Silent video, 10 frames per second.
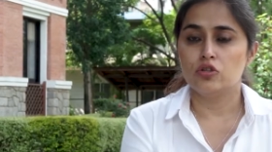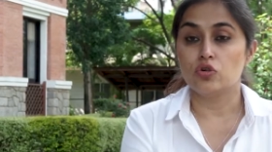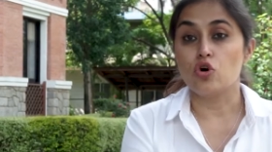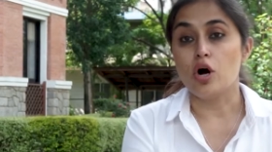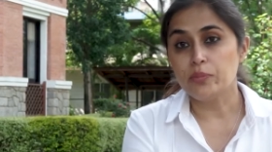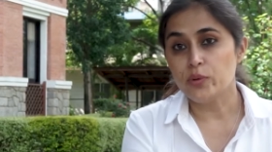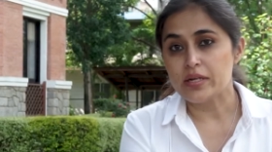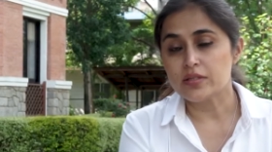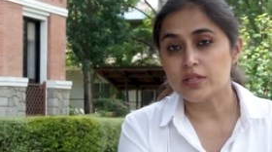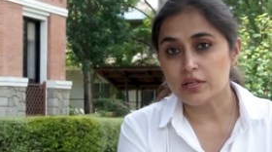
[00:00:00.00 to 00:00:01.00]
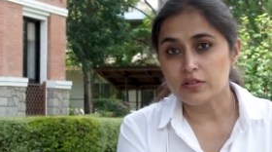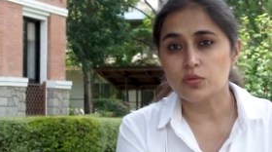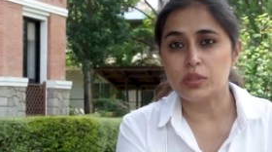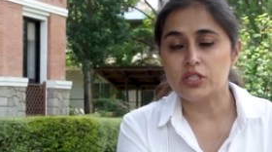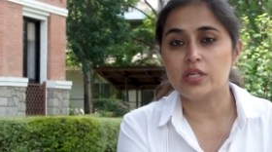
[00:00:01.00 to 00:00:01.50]
So COP26,
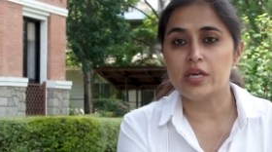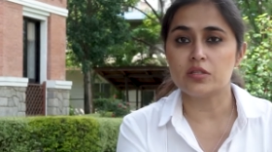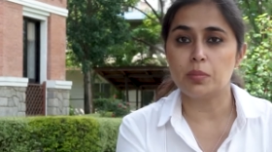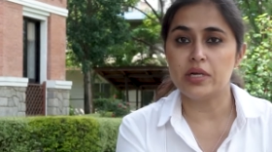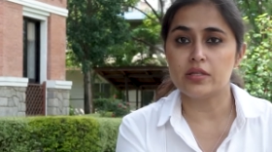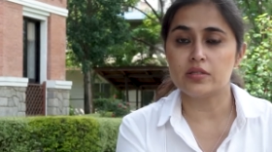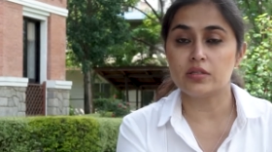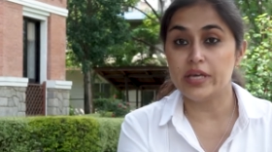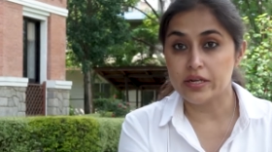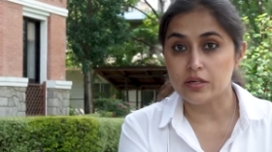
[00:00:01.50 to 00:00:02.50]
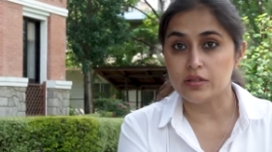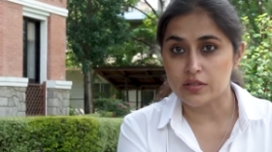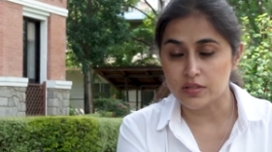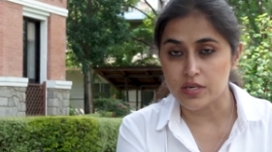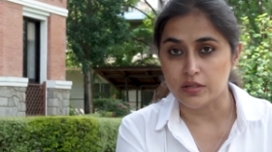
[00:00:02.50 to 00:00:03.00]
which takes place later
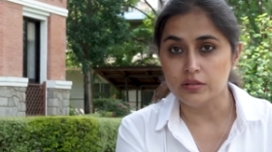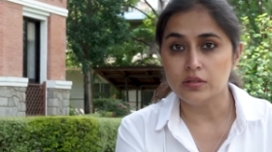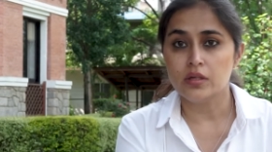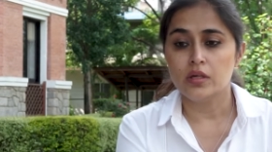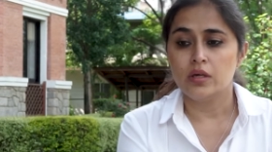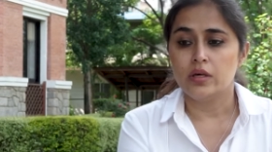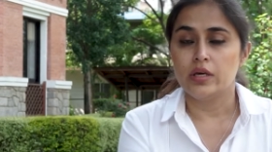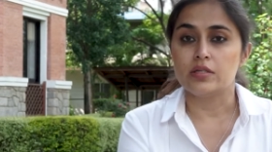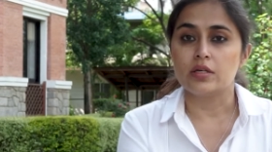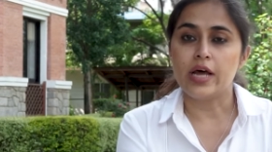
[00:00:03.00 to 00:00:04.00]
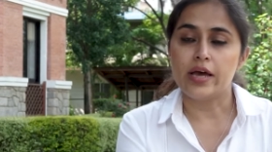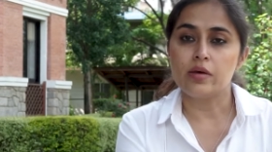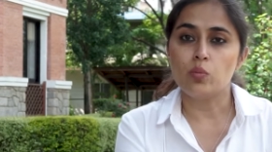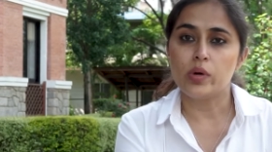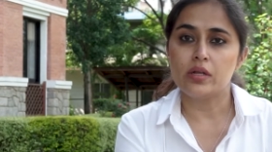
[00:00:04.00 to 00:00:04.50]
this year, is a
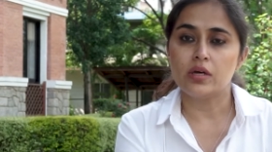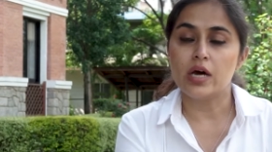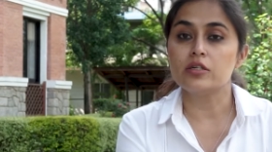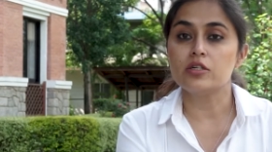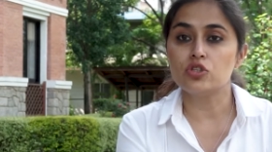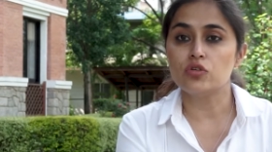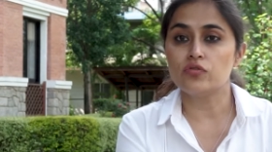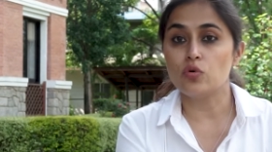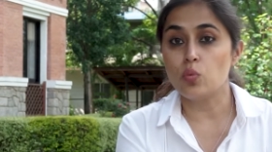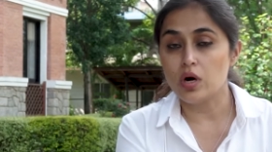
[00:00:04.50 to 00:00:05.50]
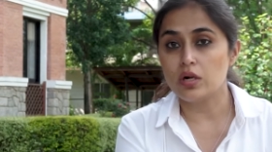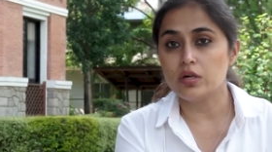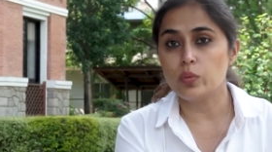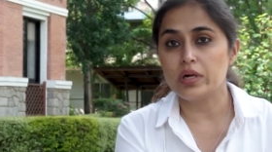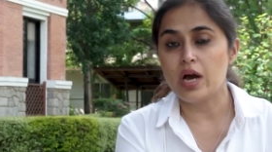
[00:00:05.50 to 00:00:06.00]
time when countries of the world
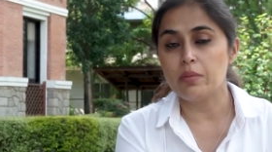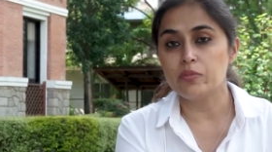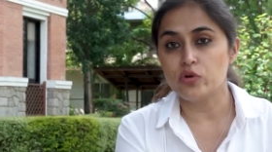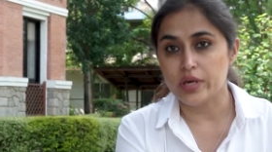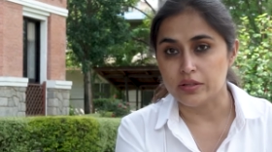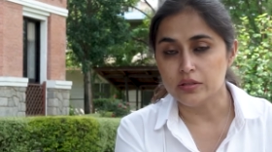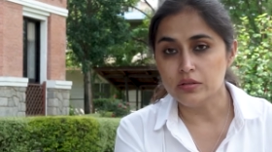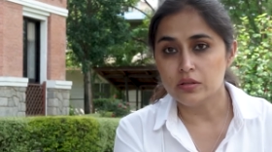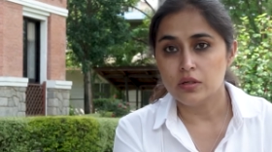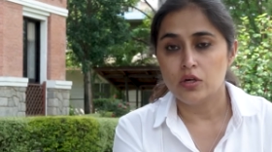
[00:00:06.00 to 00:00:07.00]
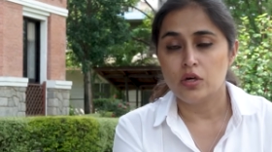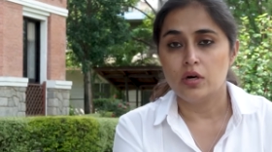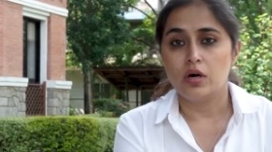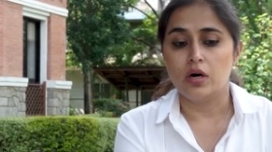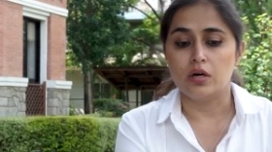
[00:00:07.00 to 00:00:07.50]
will come together
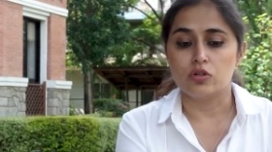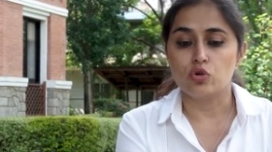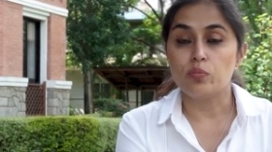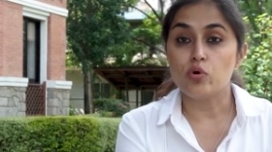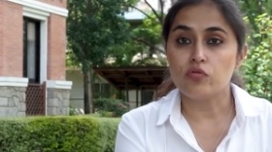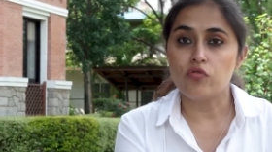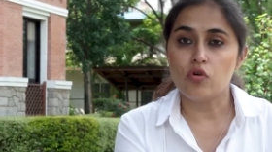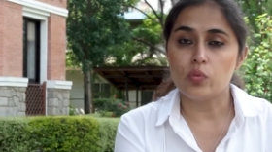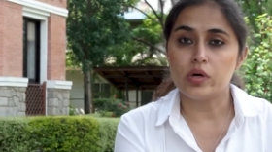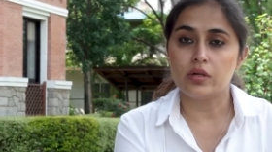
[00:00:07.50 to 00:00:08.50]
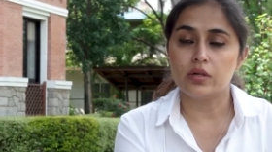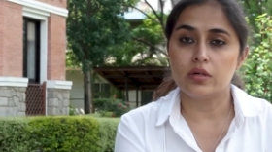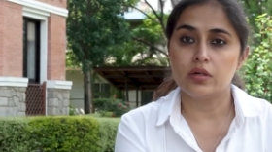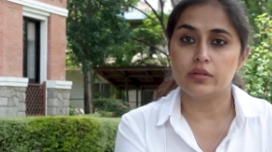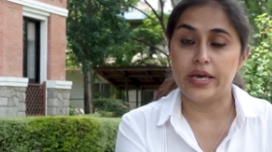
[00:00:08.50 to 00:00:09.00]
uh, to put forward
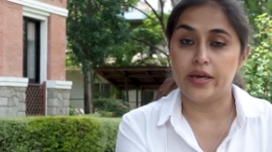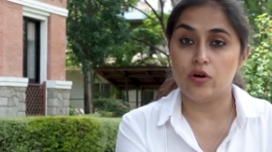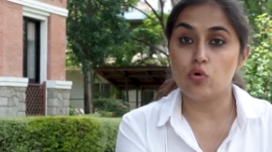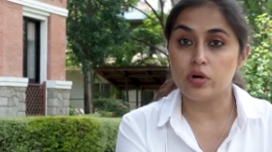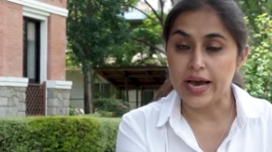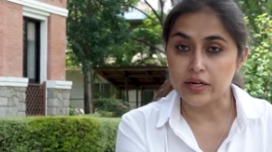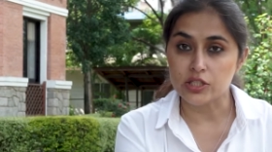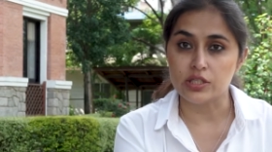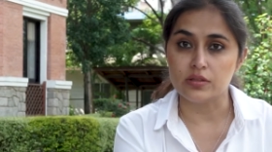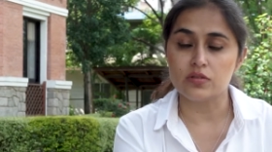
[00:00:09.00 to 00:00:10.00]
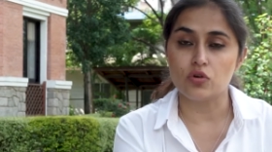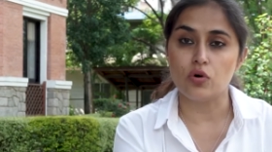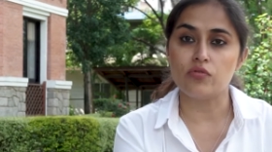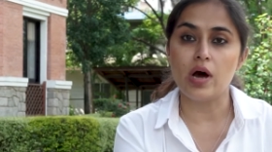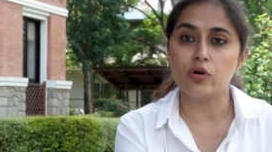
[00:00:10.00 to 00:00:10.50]
their own actions
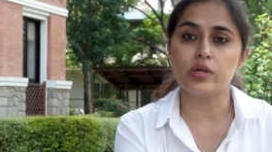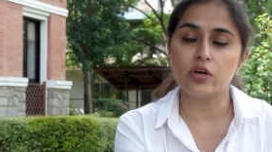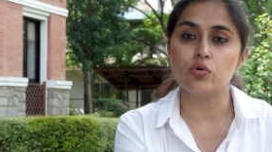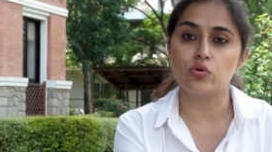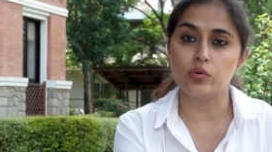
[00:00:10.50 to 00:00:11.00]
of how they're going to